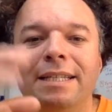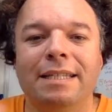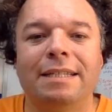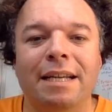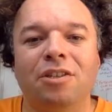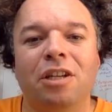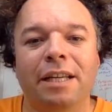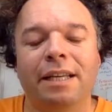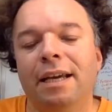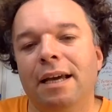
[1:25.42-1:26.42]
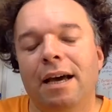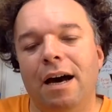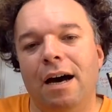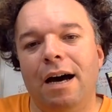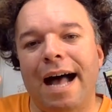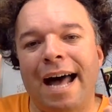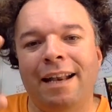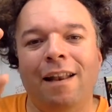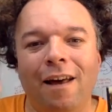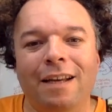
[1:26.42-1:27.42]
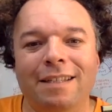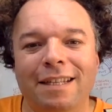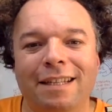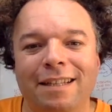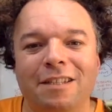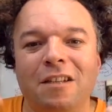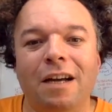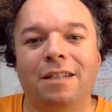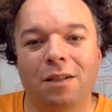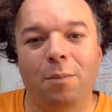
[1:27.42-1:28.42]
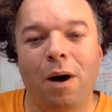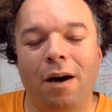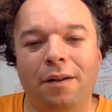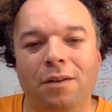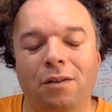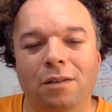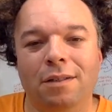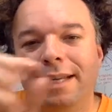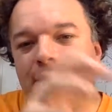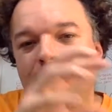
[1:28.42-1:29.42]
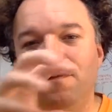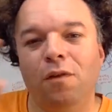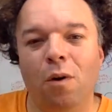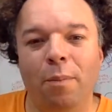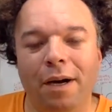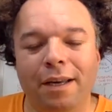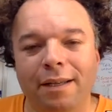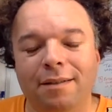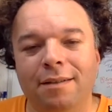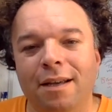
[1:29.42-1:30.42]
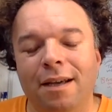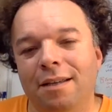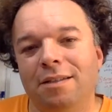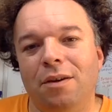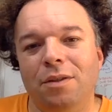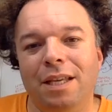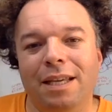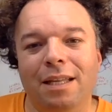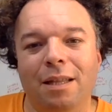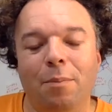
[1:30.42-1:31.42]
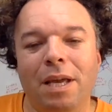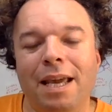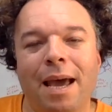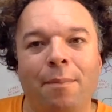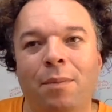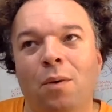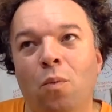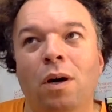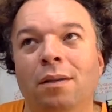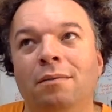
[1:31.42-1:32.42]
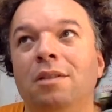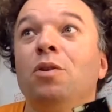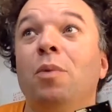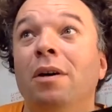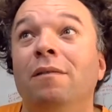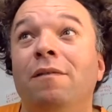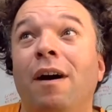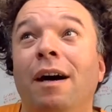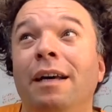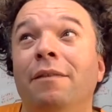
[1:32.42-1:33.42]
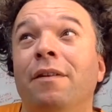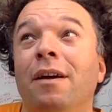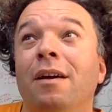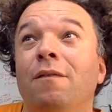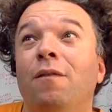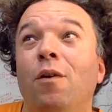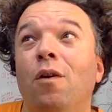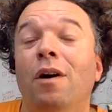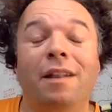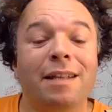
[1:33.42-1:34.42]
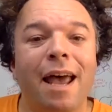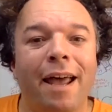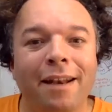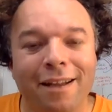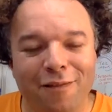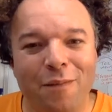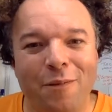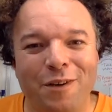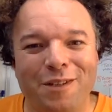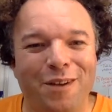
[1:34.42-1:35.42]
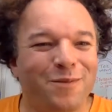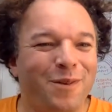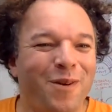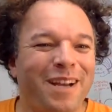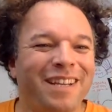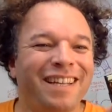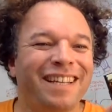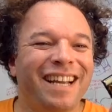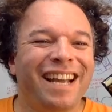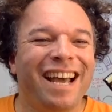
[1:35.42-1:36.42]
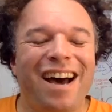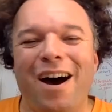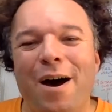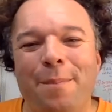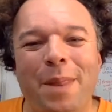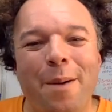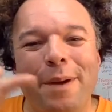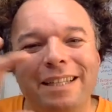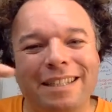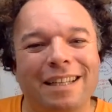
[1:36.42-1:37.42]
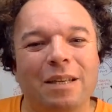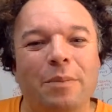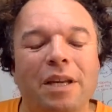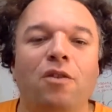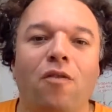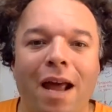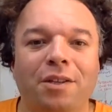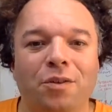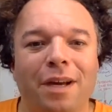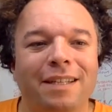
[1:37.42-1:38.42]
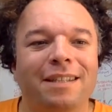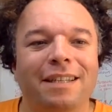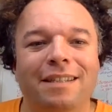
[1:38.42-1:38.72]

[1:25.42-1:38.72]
essentially analyzing the size of the particles into 4 buckets. So the PM 1, 2.5, 4, and 10, if memory serves me correctly, are basically being graduated